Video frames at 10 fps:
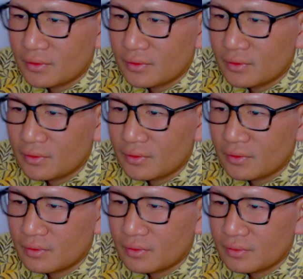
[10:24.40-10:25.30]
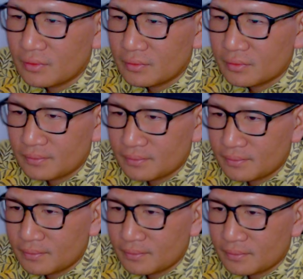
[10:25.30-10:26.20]

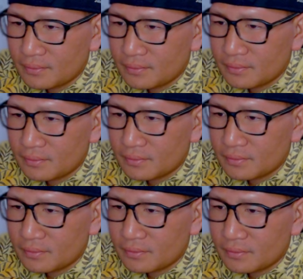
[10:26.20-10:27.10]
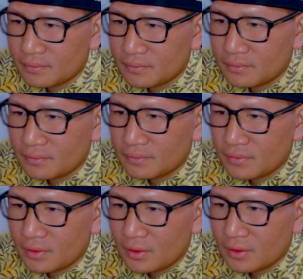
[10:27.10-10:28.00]

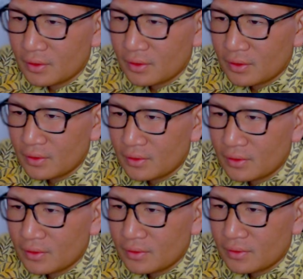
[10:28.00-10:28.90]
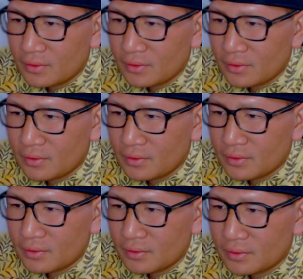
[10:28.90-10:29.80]

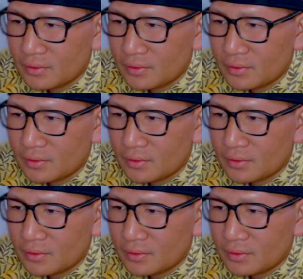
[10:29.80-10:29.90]
The person shown says nothing.